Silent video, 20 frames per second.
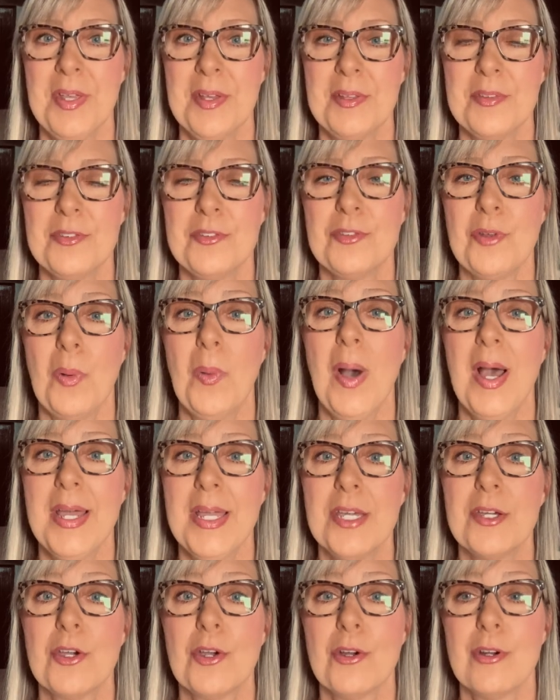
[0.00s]
So I
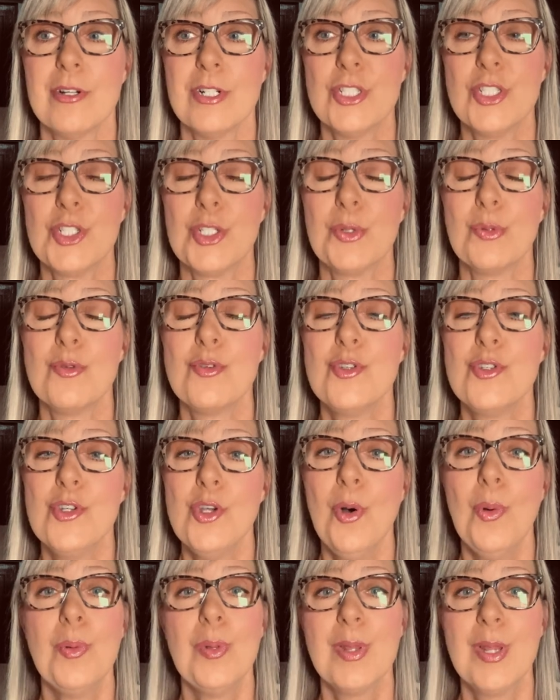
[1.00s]
encourage you,
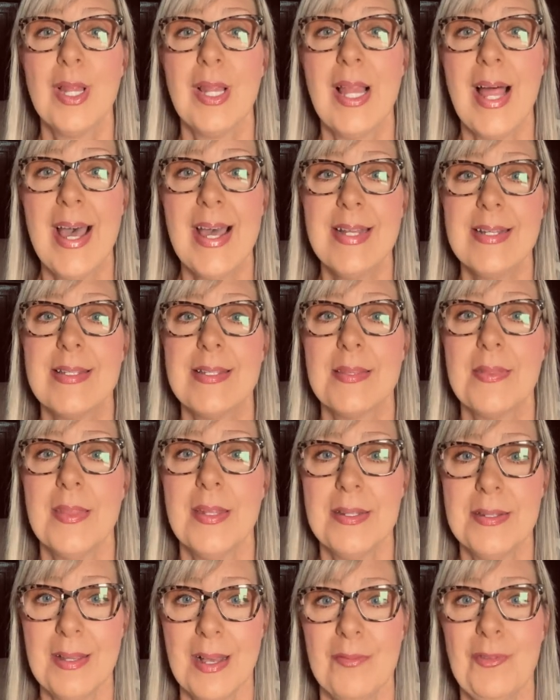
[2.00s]
don't let
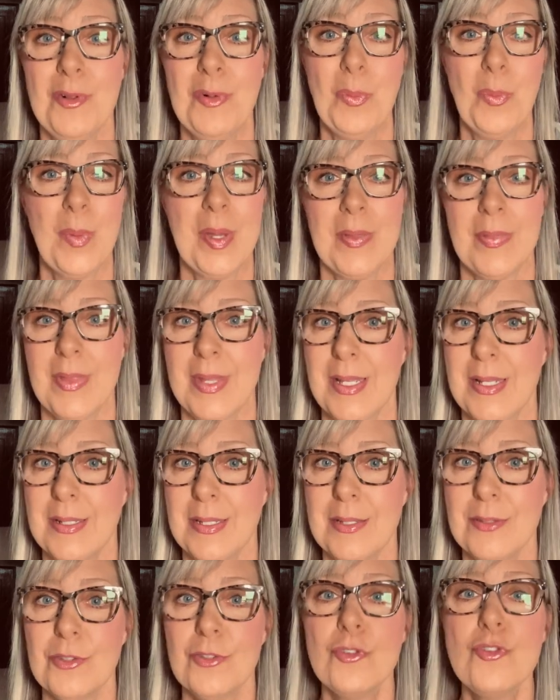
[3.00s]
the devil win,
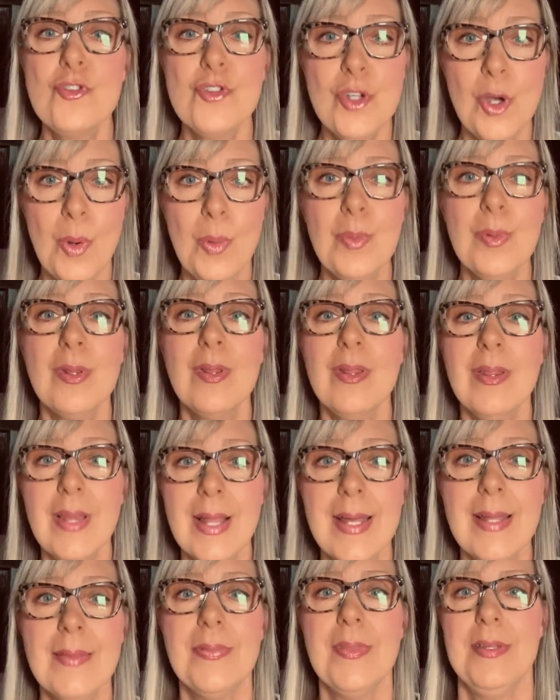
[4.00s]
ladies. Don't
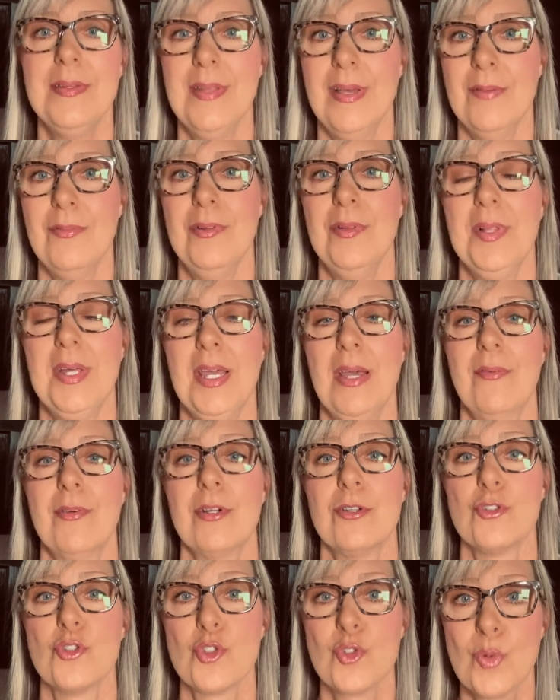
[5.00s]
let the devil have
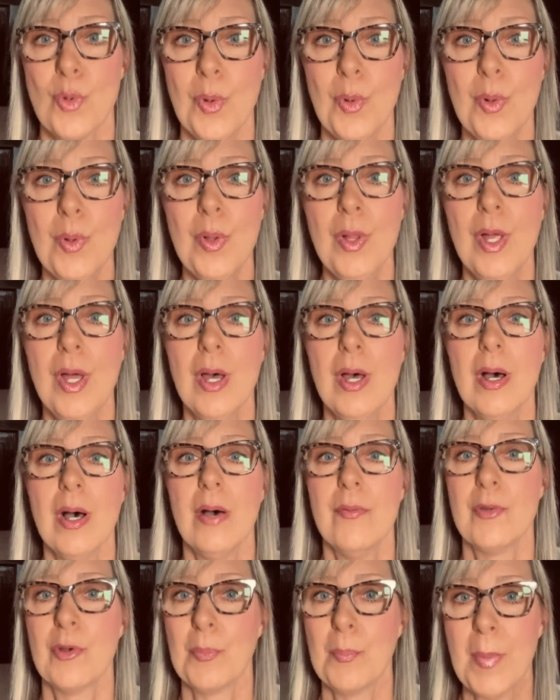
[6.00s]
control
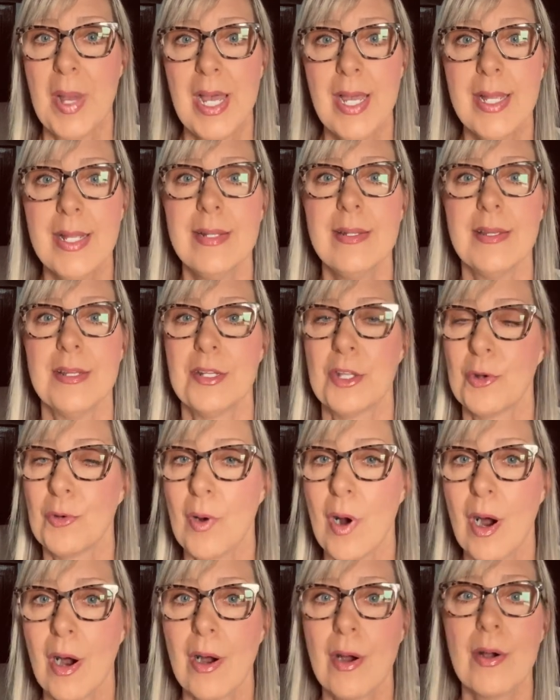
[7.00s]
of your mind and your
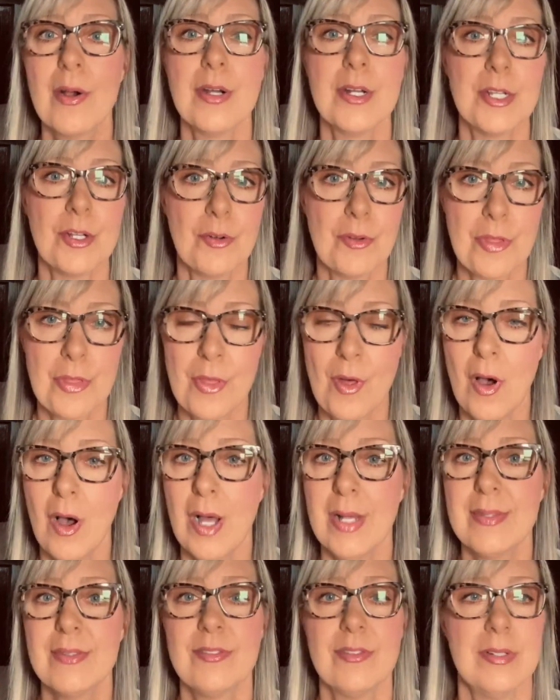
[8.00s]
heart and your
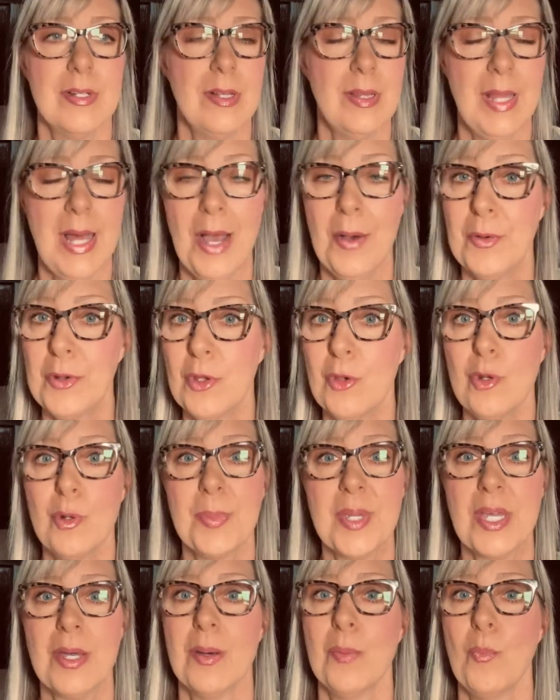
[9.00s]
thoughts and allow you to
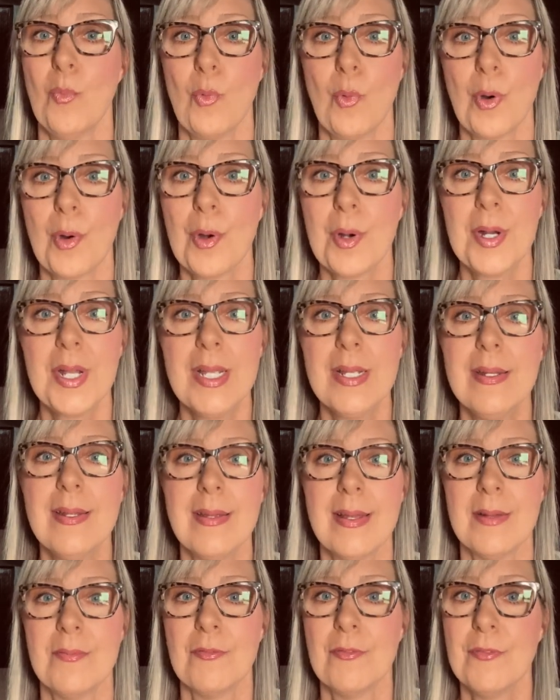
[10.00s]
become
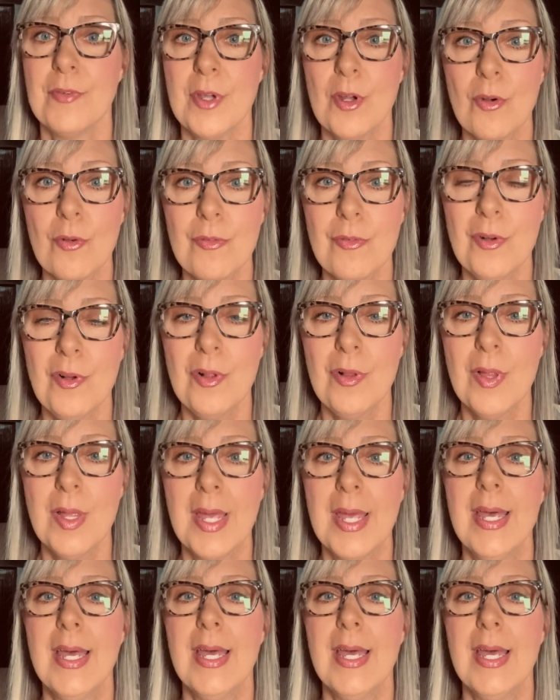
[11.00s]
worried and fearful.